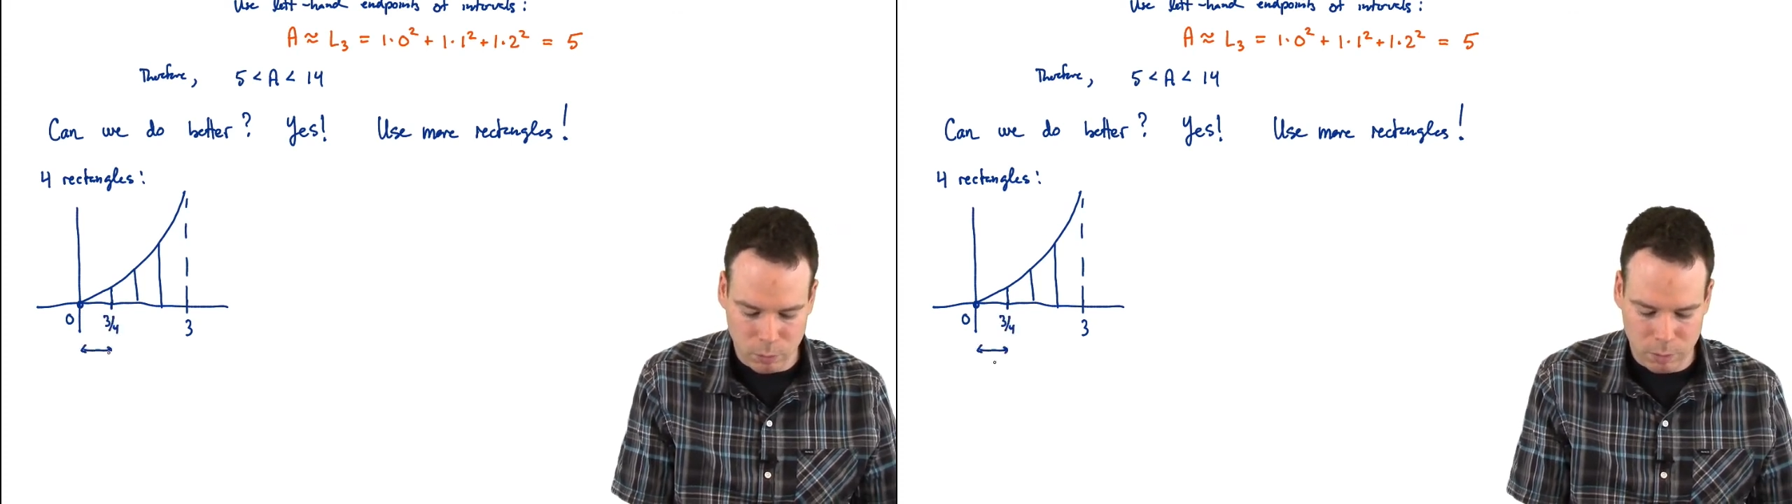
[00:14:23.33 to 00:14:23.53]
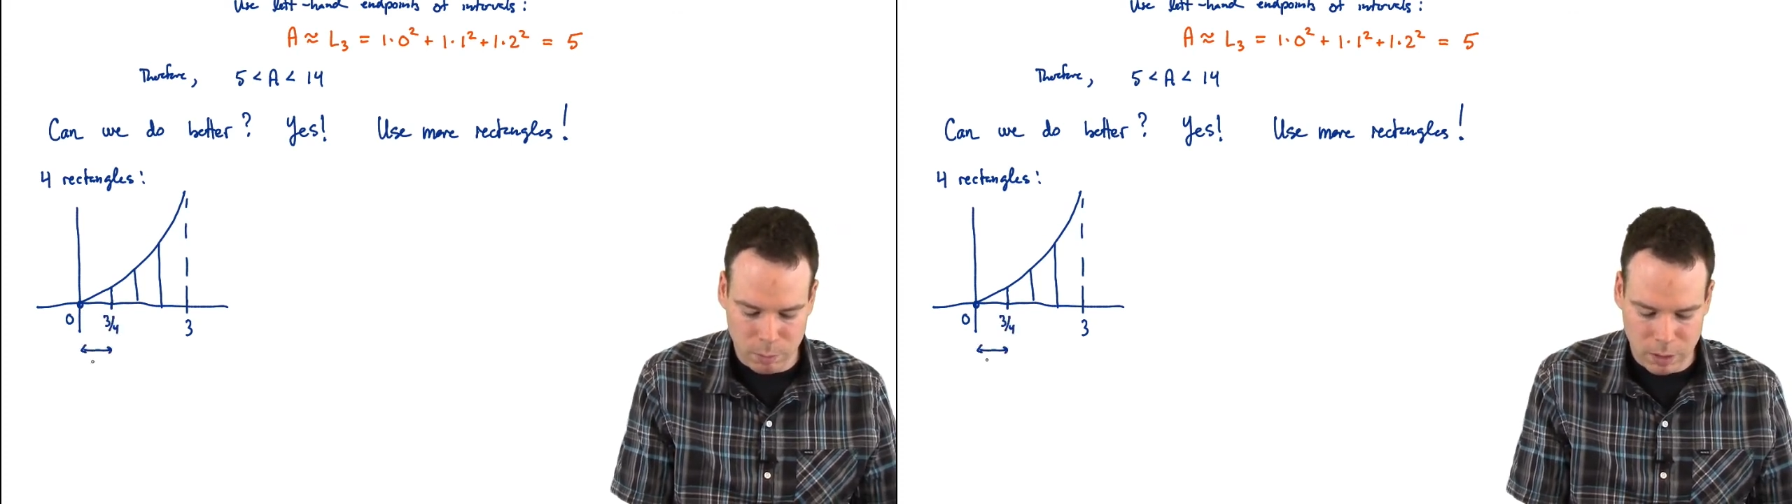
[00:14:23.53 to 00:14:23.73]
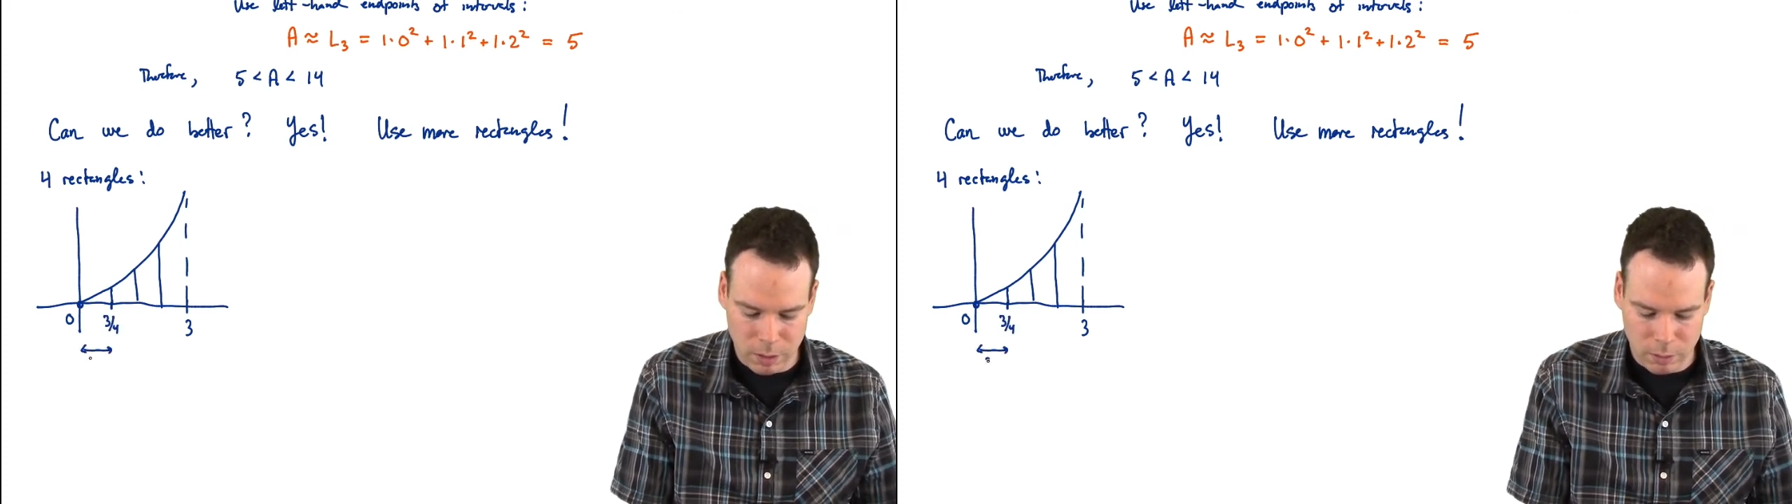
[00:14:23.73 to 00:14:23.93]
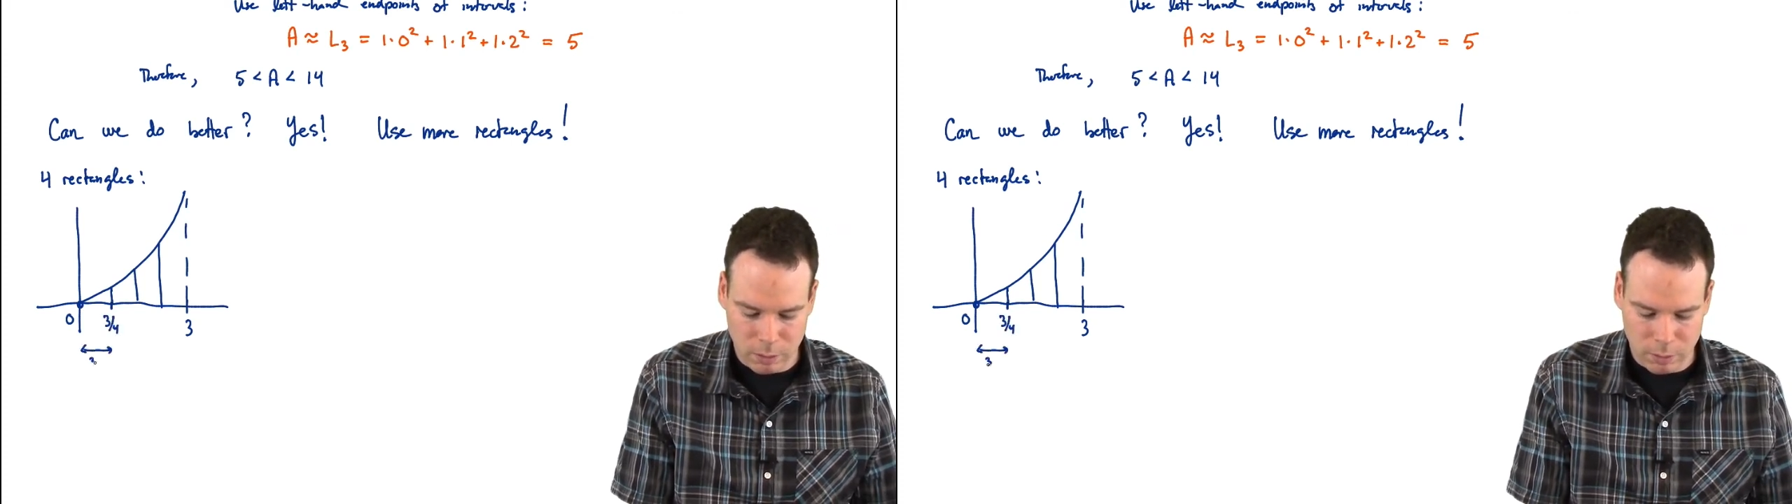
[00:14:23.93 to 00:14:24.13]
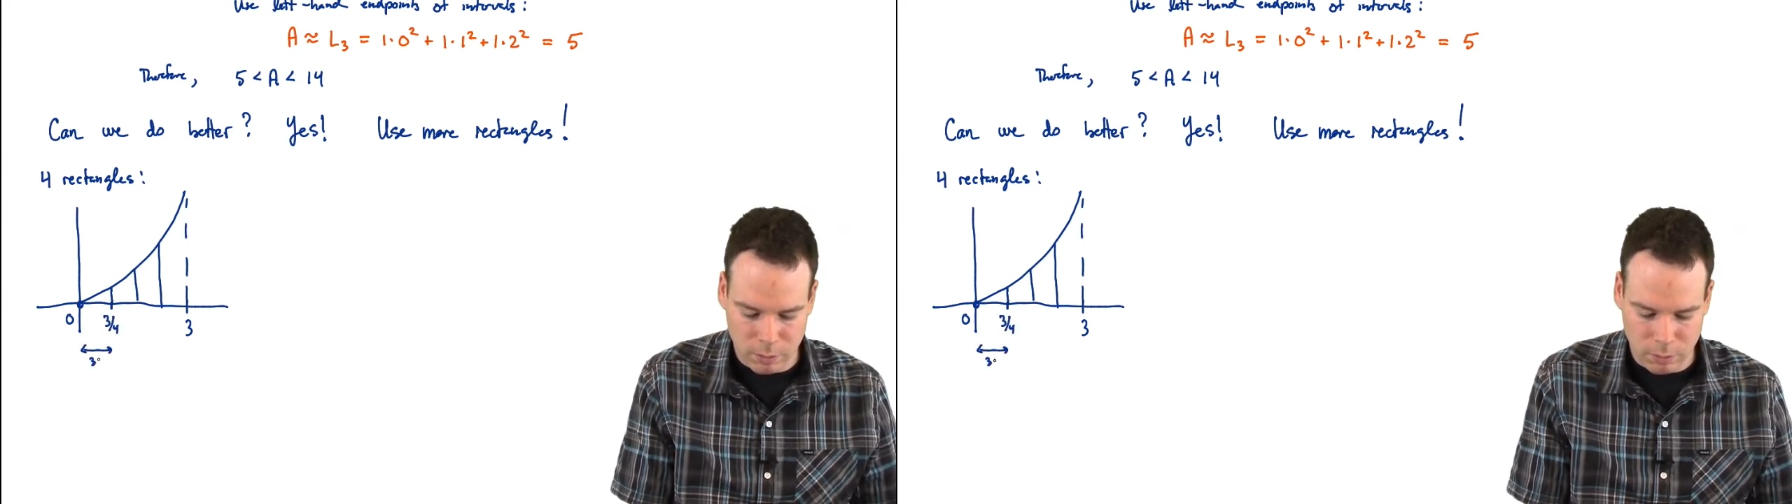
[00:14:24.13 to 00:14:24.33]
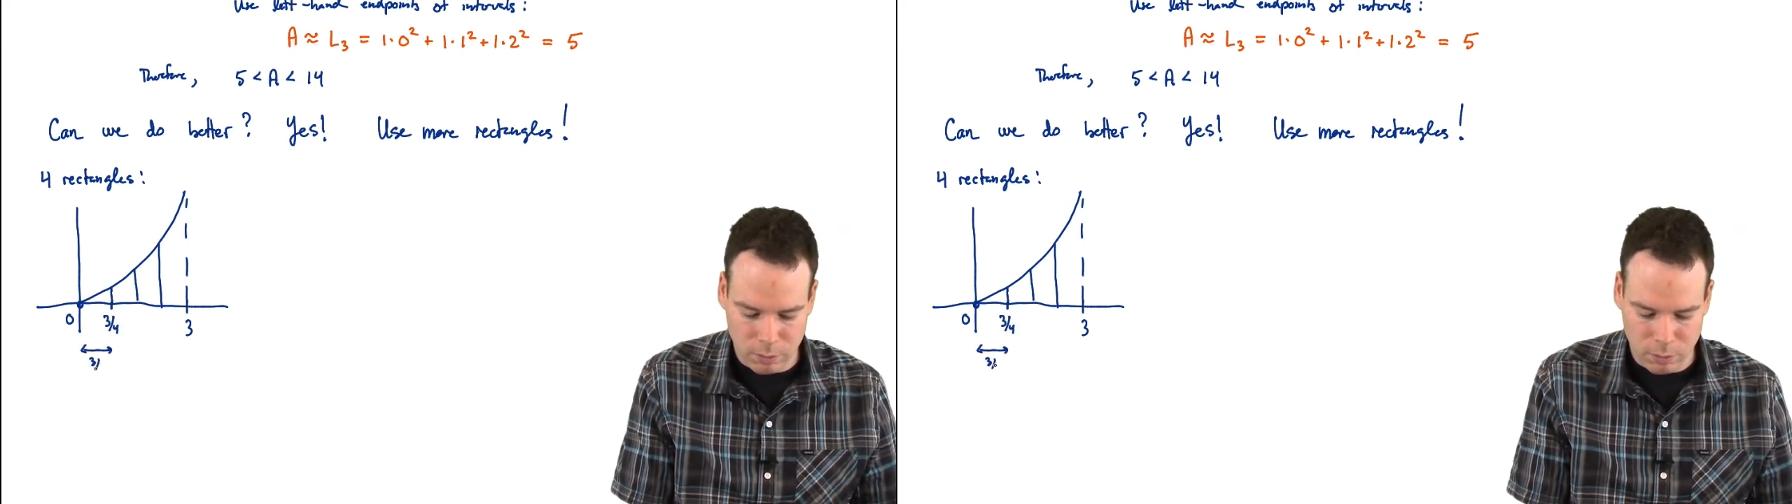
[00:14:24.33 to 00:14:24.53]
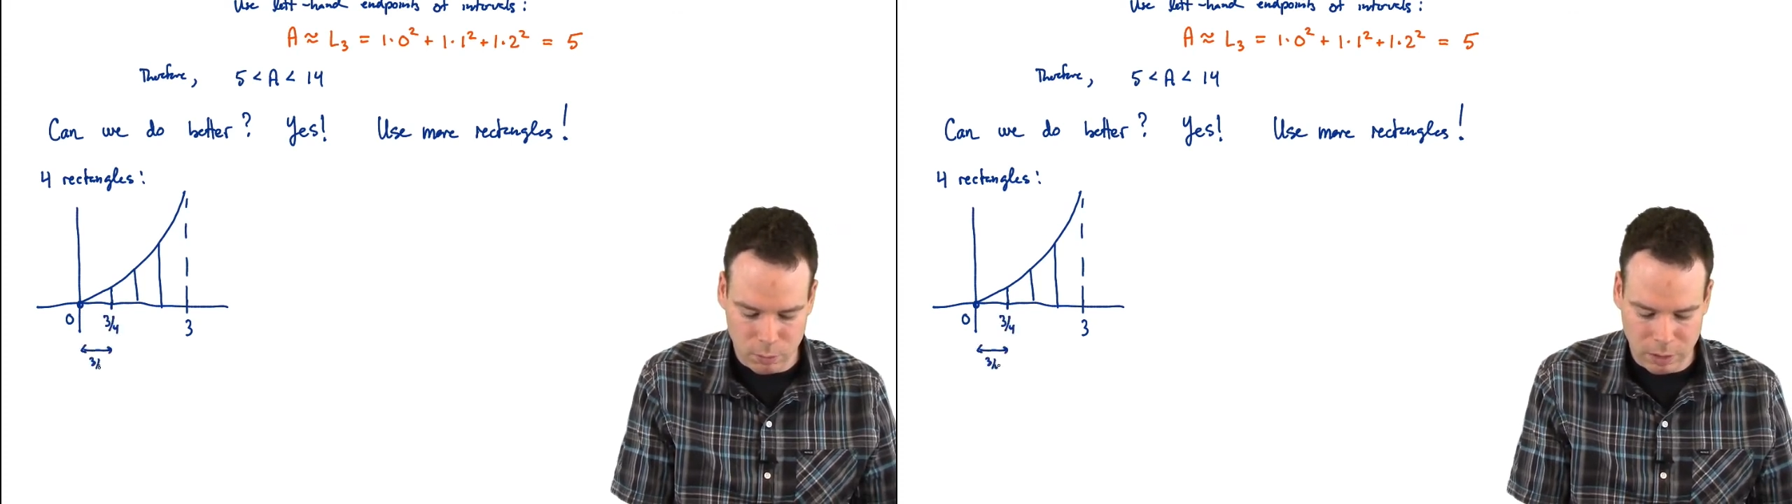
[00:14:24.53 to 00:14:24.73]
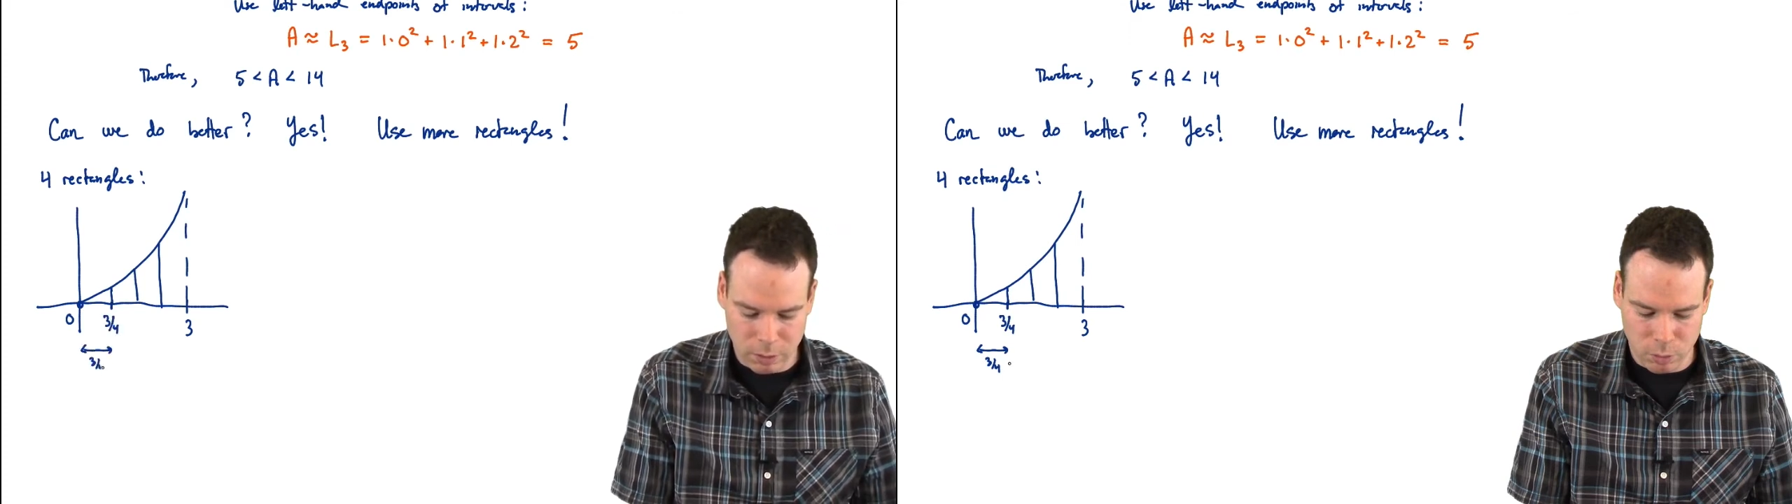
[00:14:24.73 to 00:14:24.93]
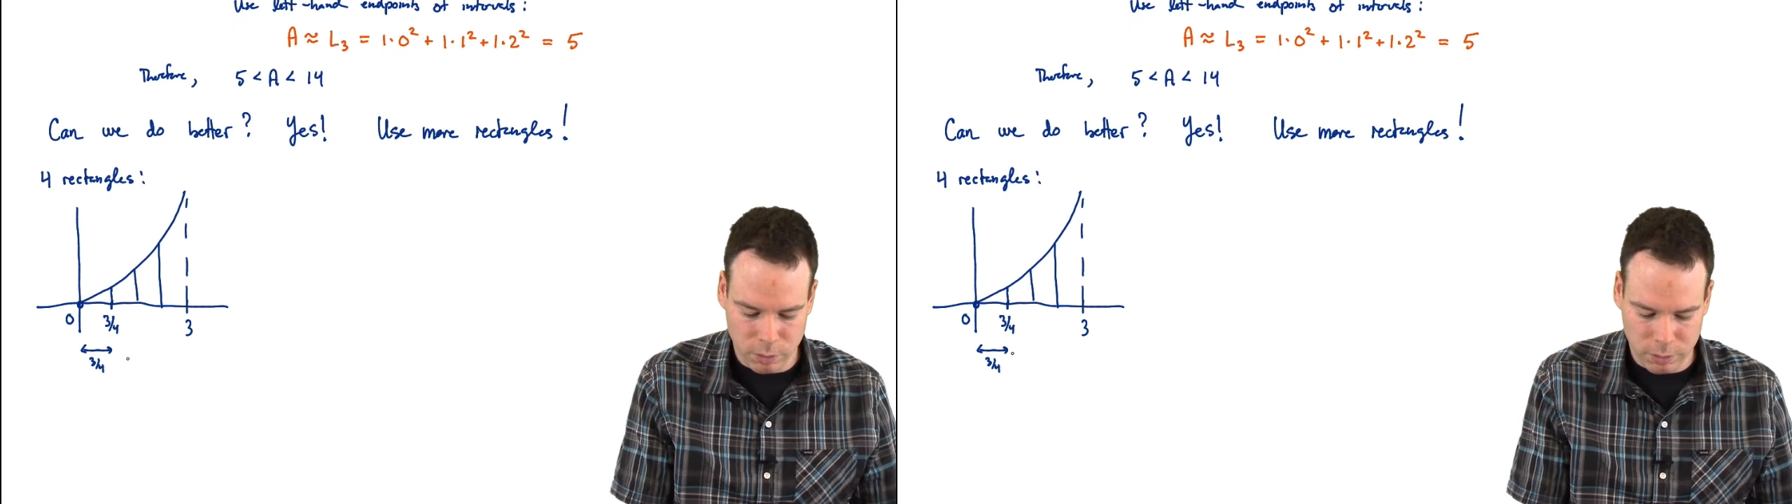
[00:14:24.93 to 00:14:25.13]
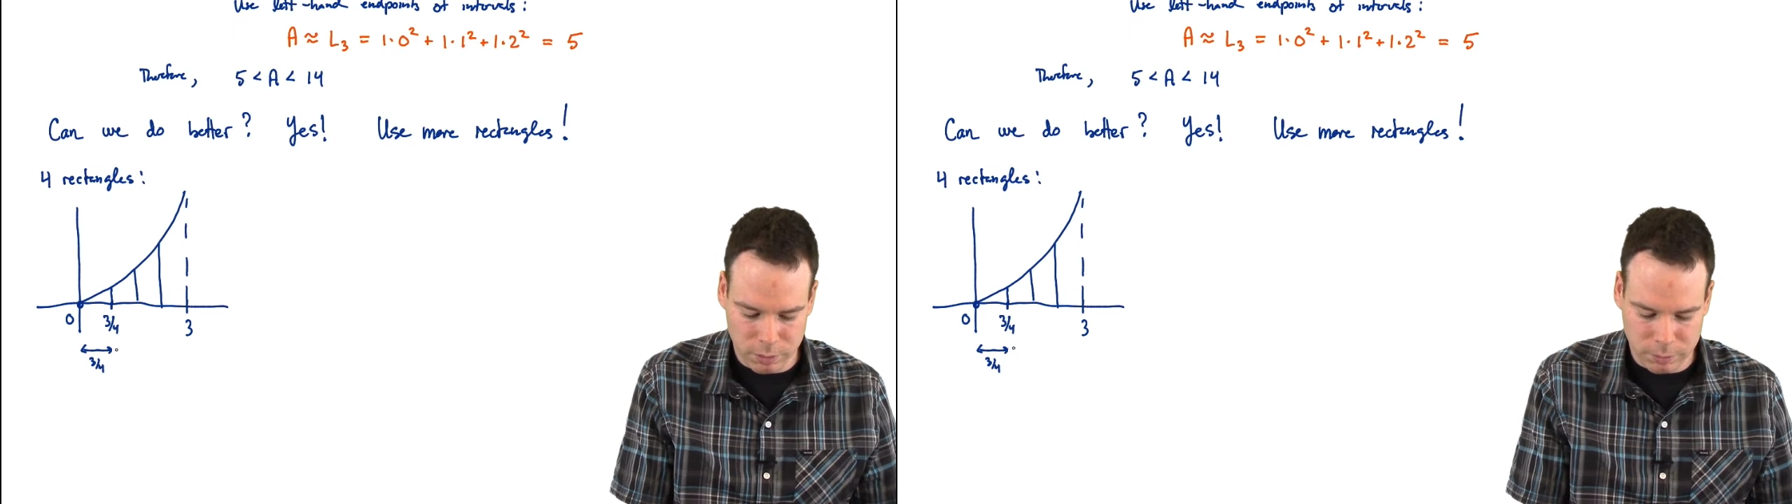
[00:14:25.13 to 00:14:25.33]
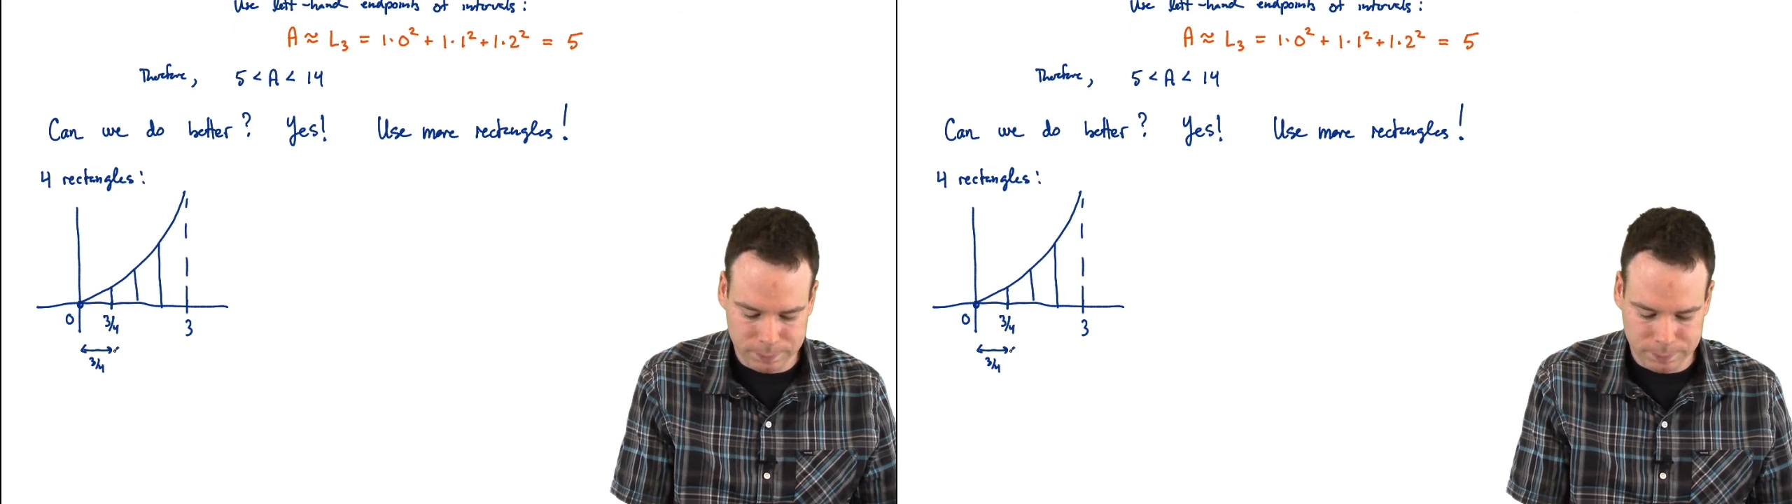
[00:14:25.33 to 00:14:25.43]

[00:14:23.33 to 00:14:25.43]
would be 3/4.